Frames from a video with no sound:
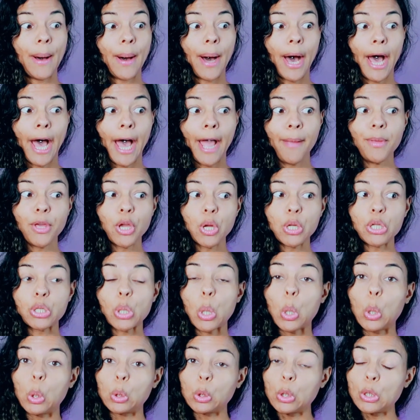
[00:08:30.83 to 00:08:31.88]
I'm going to
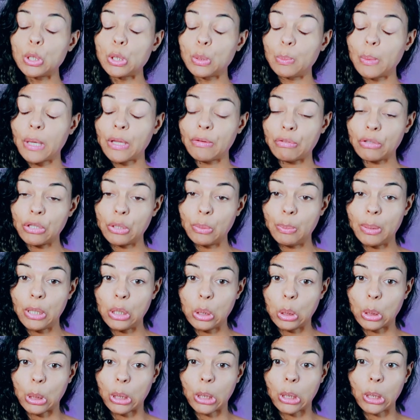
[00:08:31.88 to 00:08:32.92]
hold on to mine for a little bit
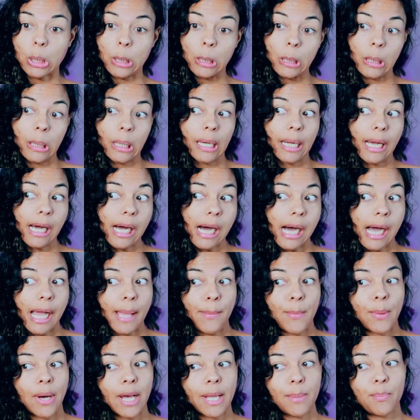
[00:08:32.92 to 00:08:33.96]
longer. I
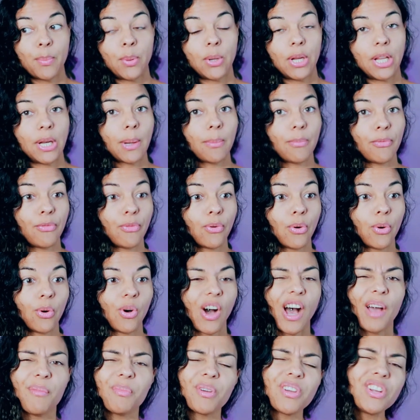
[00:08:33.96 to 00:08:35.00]
might put it up
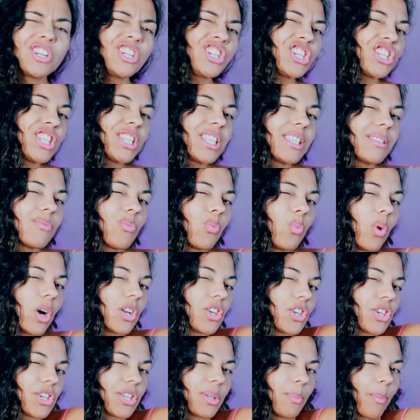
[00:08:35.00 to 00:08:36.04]
for, I'm gonna just
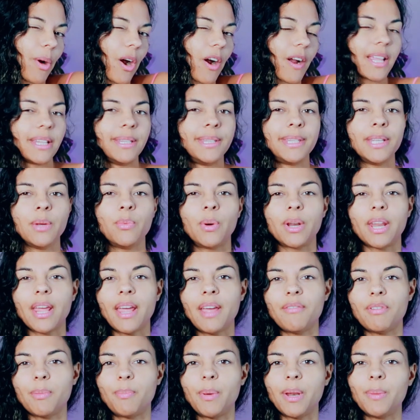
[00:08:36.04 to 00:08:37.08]
watch the market, see what
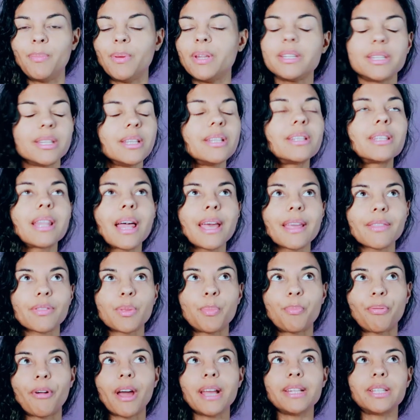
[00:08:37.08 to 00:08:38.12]
everybody, but it's, it's like the
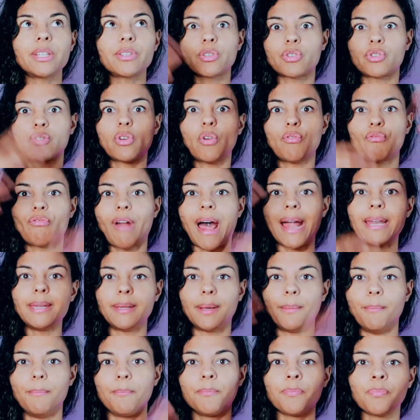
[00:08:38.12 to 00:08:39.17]
prices are so
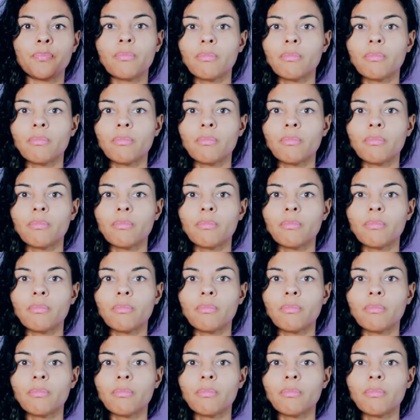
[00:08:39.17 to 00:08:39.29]
random.